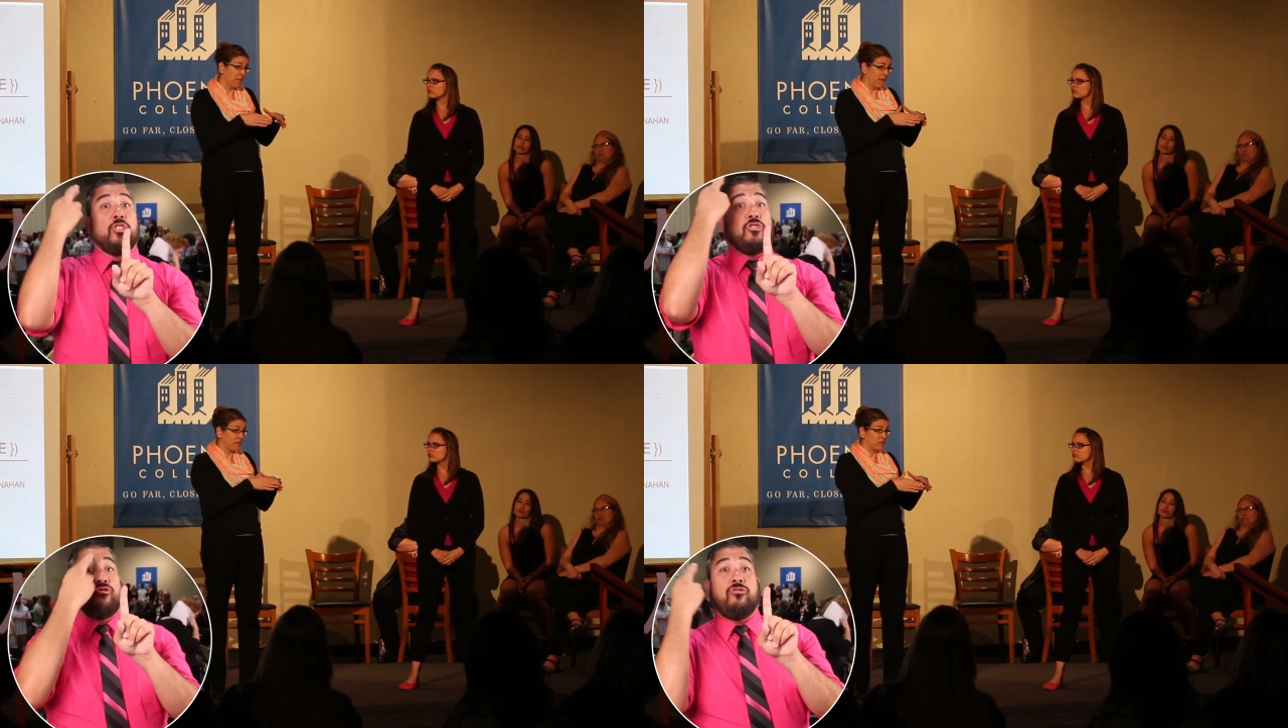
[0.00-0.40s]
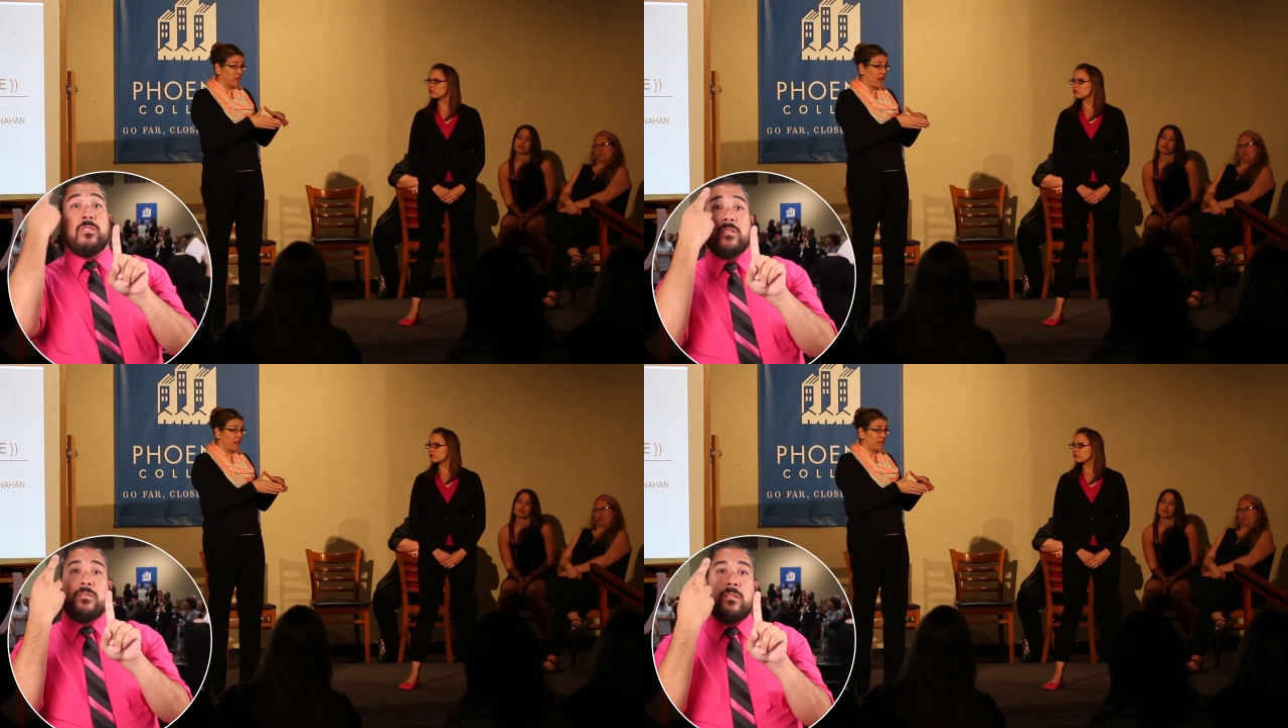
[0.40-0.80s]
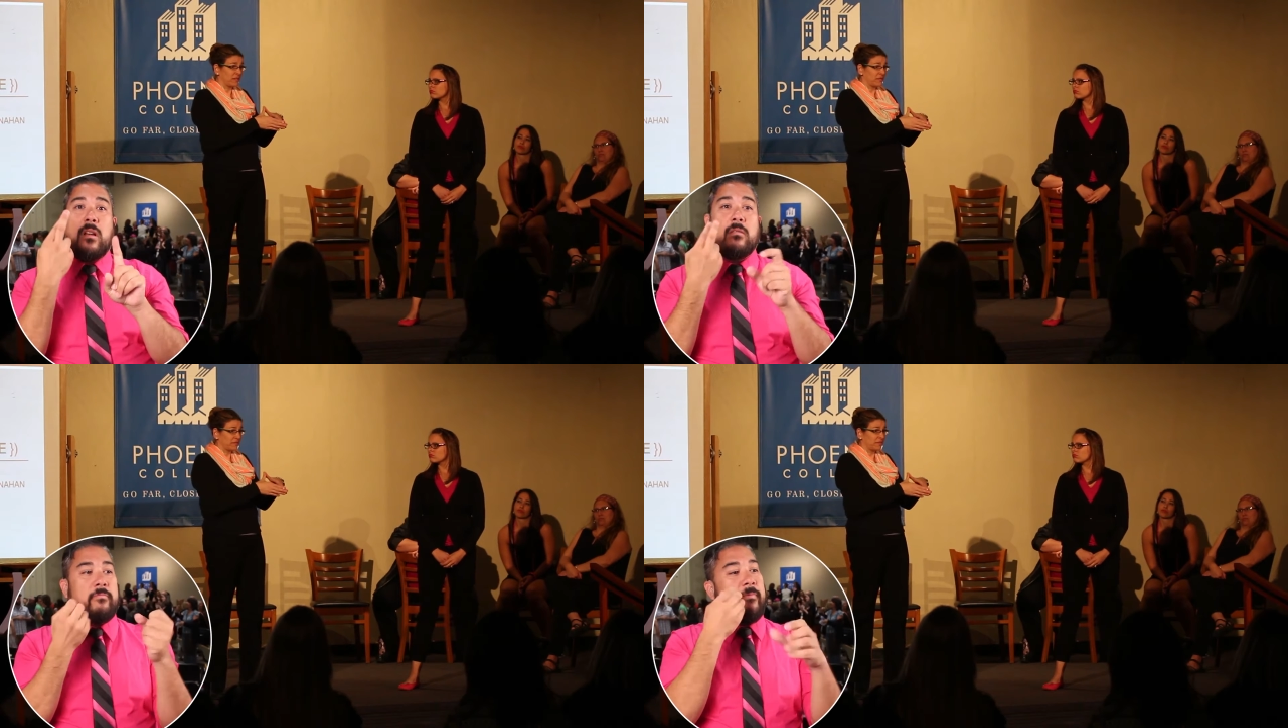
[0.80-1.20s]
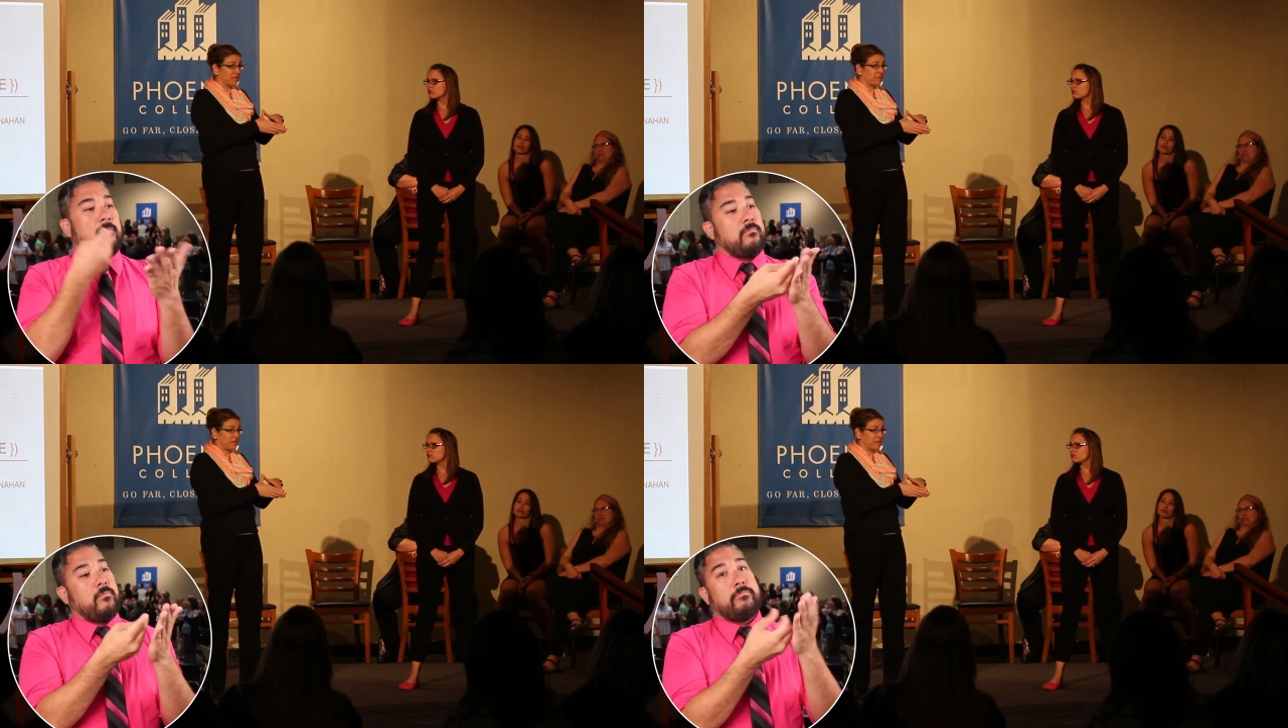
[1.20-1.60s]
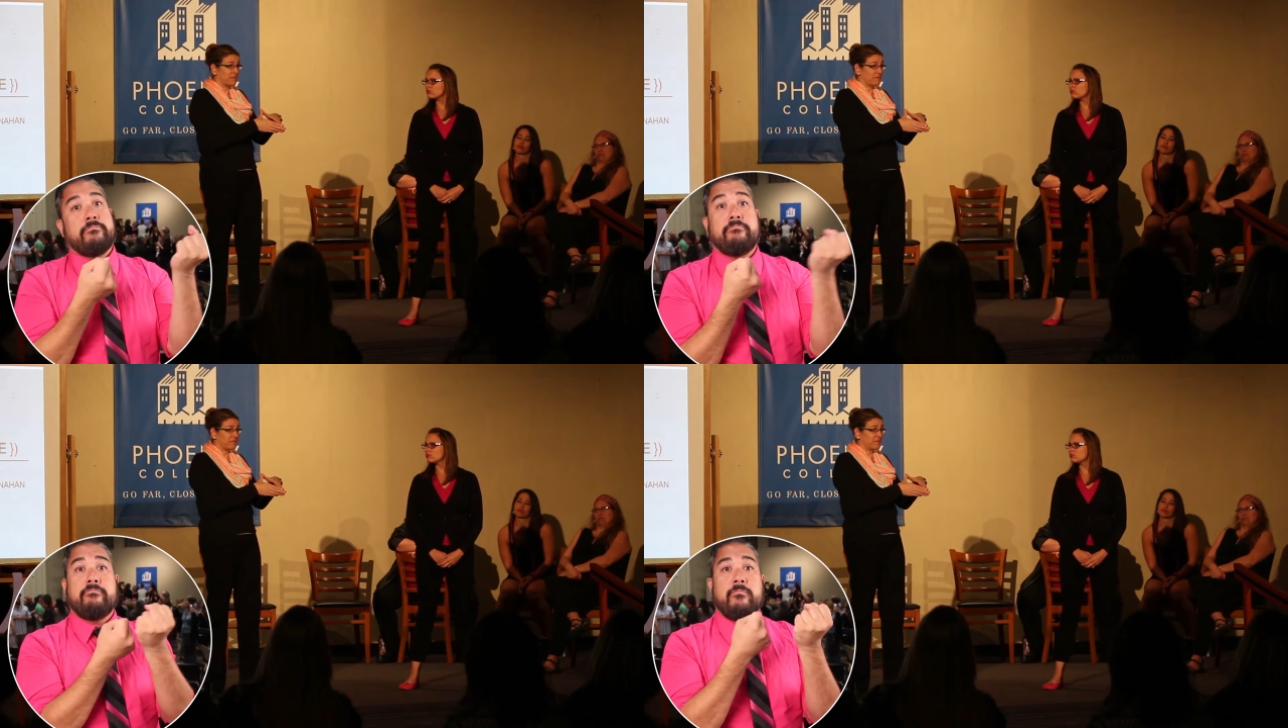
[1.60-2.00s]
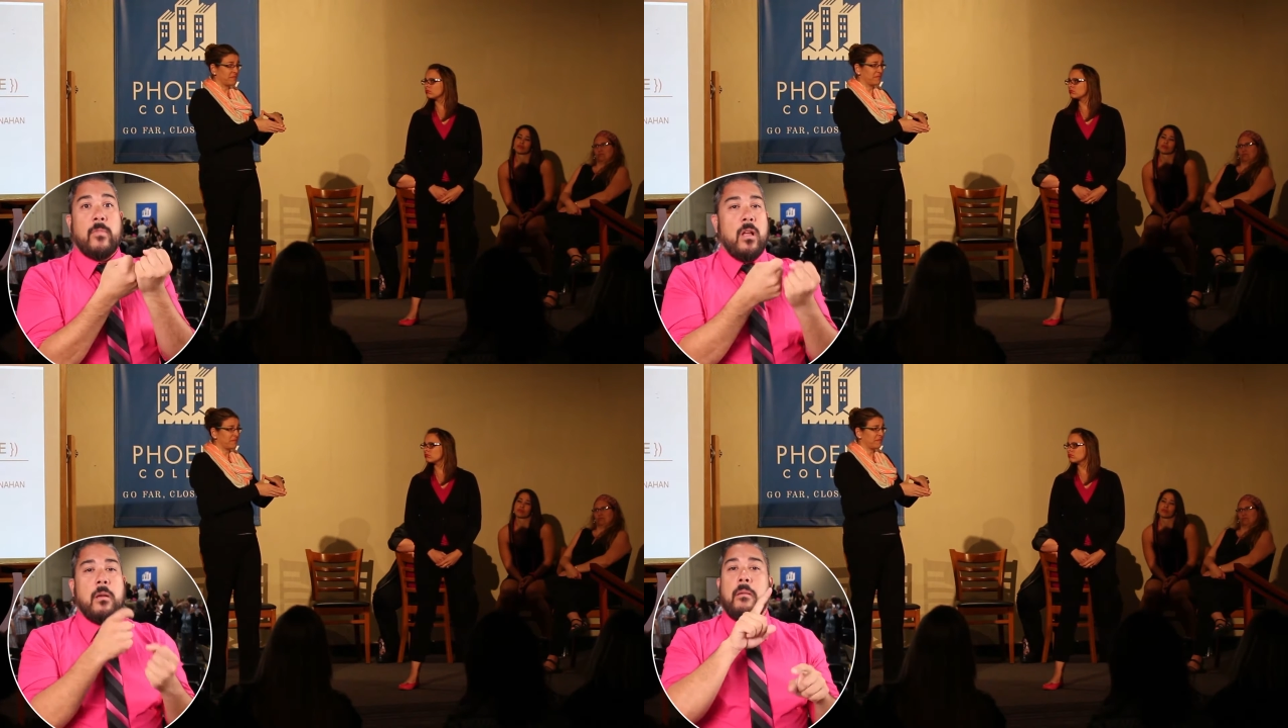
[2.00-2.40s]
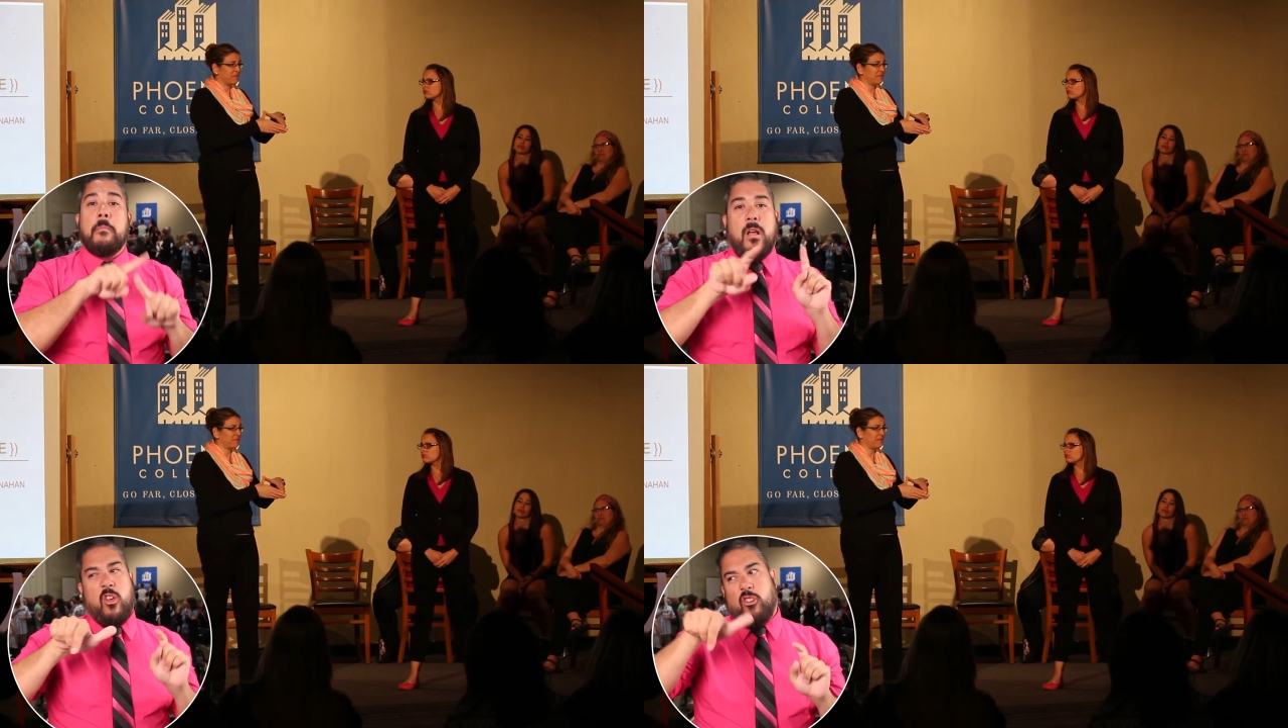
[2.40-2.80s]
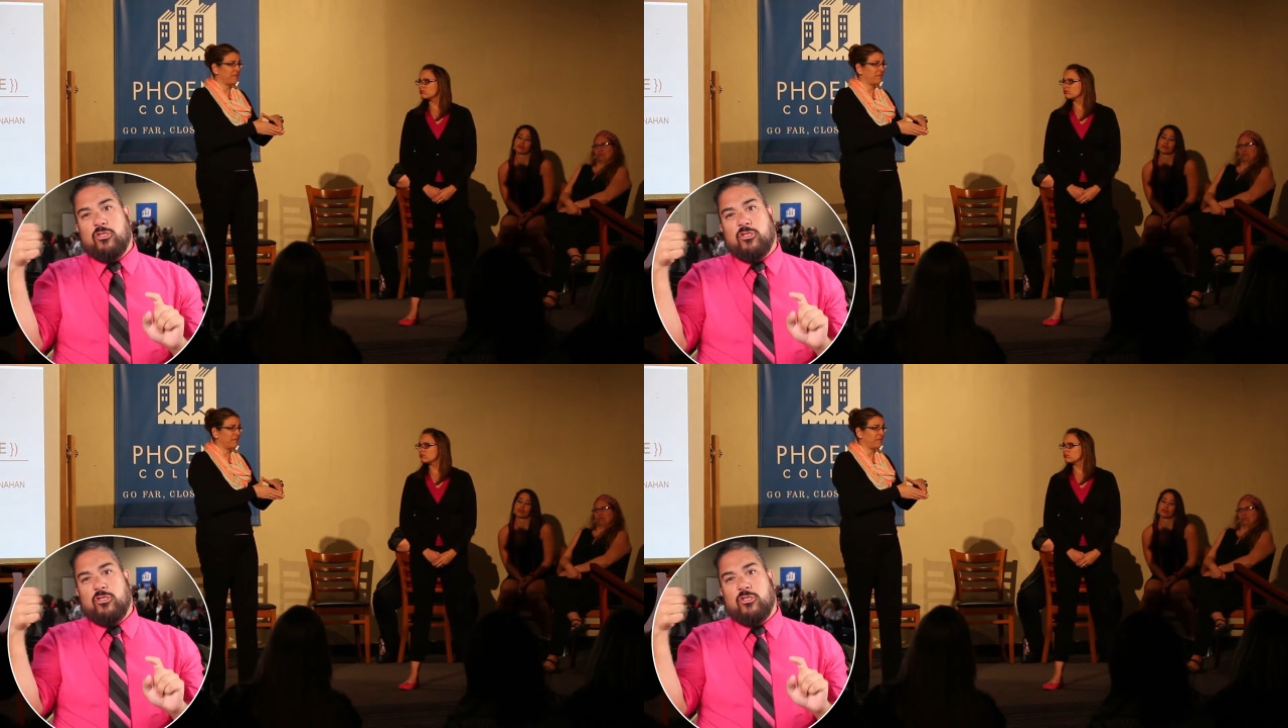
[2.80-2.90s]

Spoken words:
but the monologues aren't only meant to fund these causes.